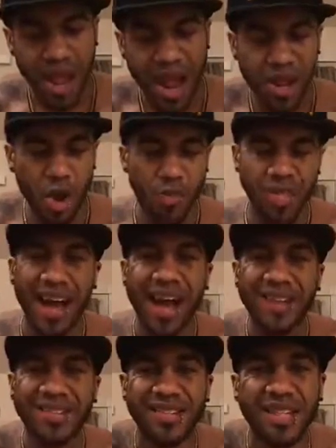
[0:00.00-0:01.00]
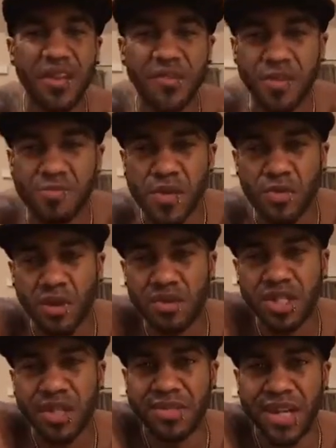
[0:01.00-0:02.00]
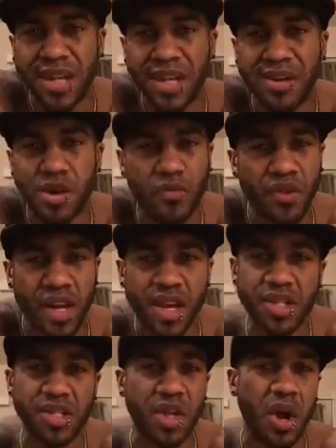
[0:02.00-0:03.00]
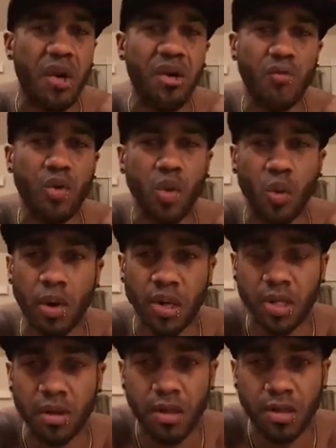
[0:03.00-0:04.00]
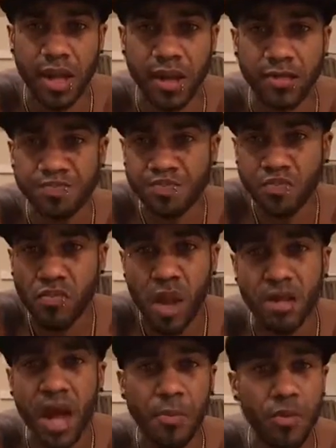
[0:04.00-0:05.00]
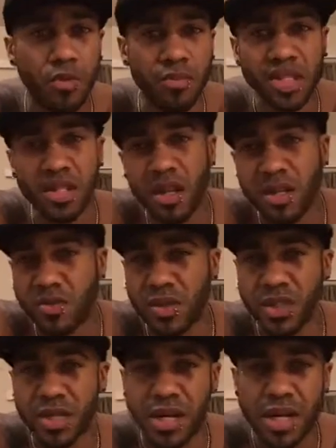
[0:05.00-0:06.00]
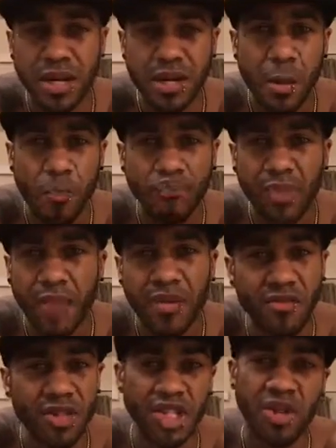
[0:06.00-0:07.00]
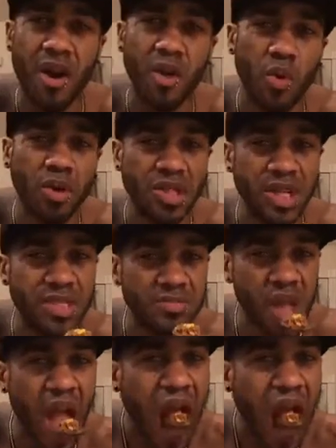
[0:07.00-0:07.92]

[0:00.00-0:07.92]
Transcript: I know, but the IGTV, people don't seem to get notifications or however it works. Like, a lot of people miss the other ones. I'm not really sure how it works yet.